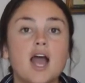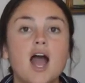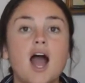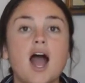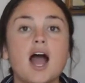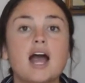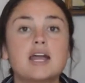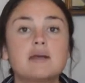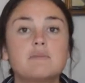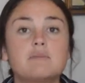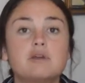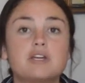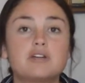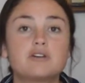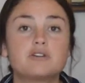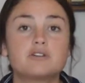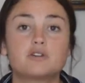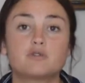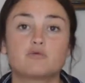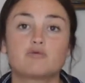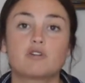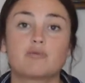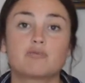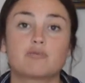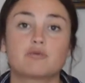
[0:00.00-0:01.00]
I am here
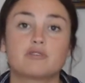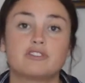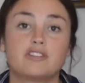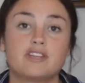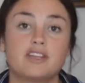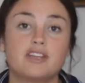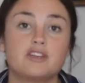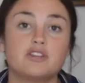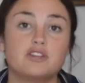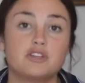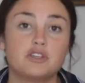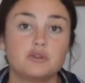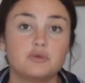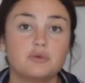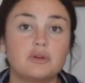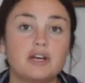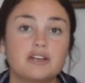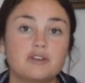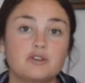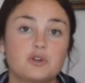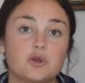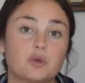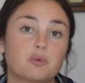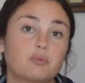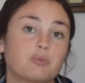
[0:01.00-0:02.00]
to represent you
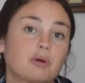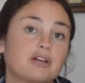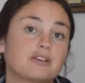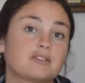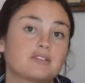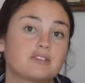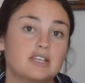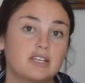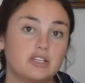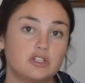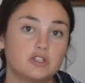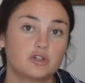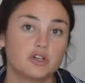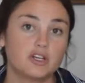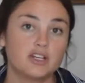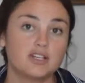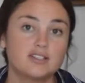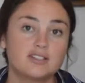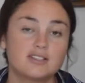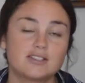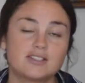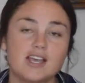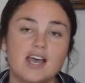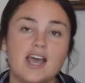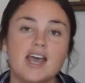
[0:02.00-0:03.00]
and your best
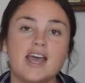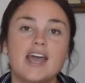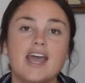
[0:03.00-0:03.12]
interests,